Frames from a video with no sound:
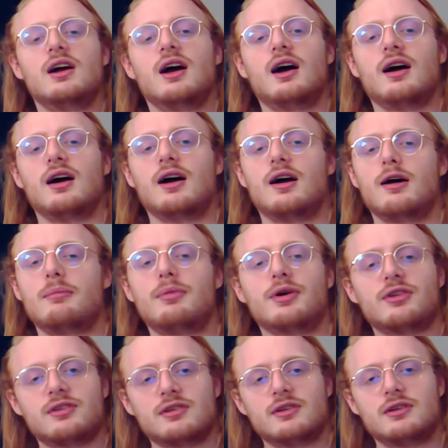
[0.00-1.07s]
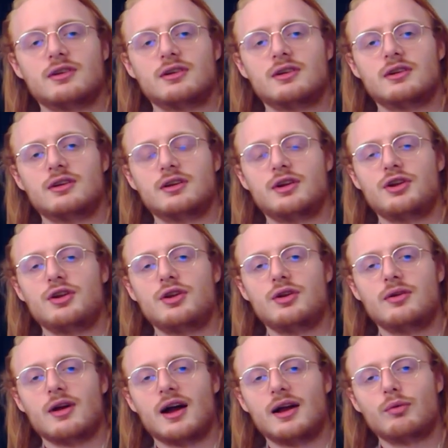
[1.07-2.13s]
But
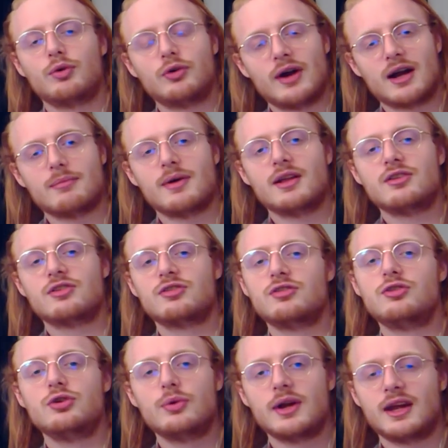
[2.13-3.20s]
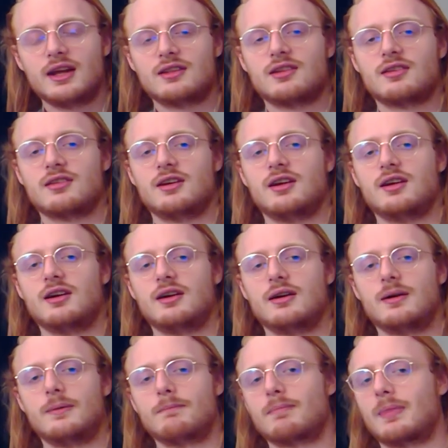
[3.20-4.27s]
I would recommend doing it,
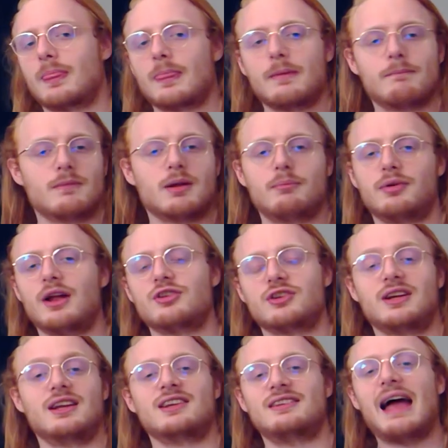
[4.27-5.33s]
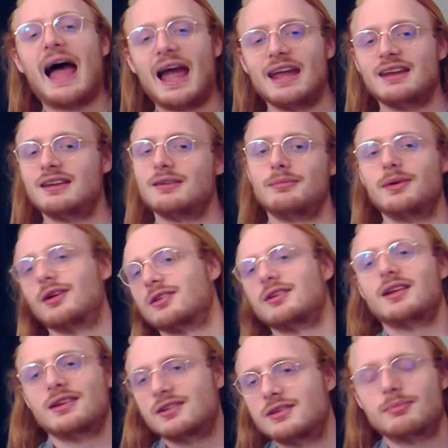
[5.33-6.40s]
pronouncing it as I, because that
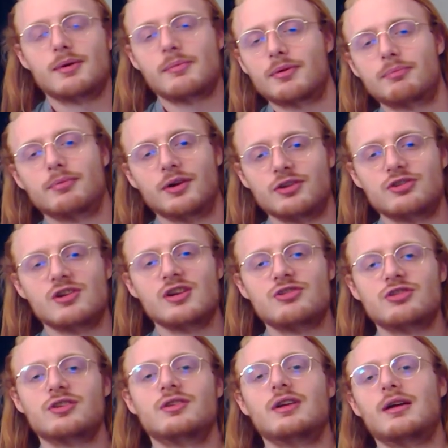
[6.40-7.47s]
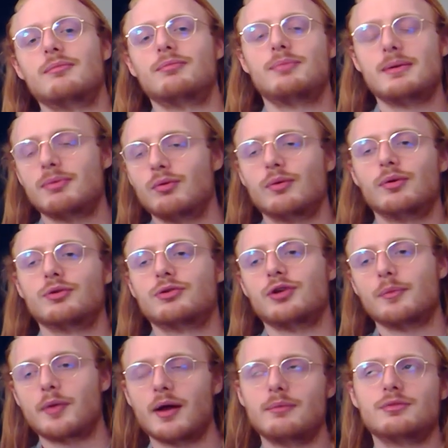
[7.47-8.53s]
is the proper pronunciation, and people will
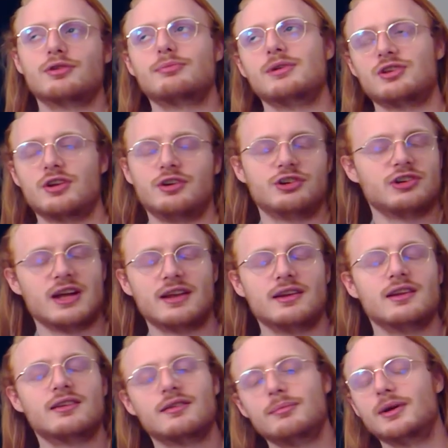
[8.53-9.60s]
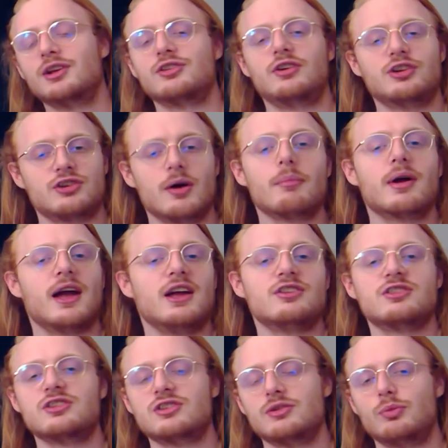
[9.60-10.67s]
sometimes misunderstand it, because there are some
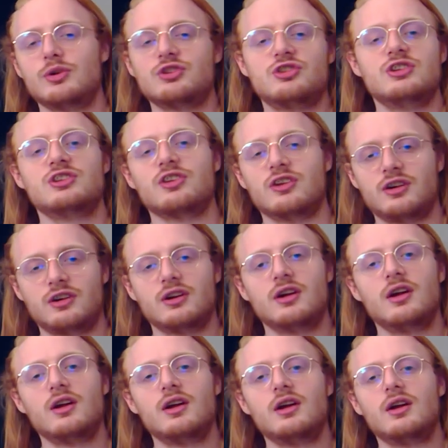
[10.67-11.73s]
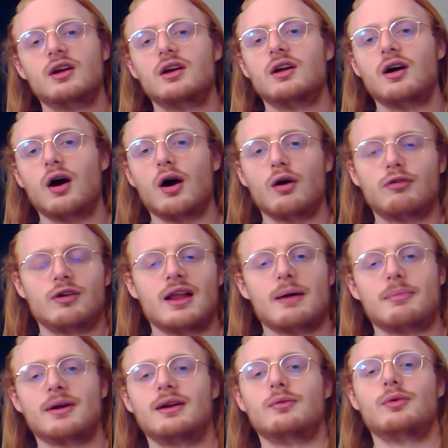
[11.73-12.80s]
cases in which these are
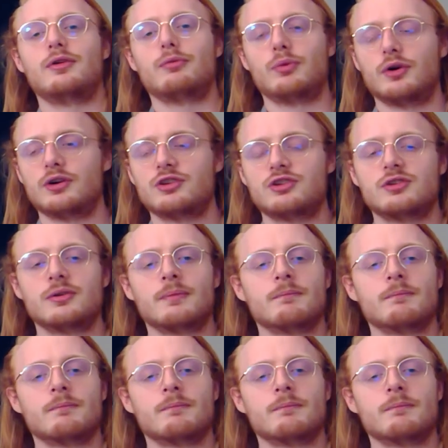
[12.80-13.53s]
overlapping with words.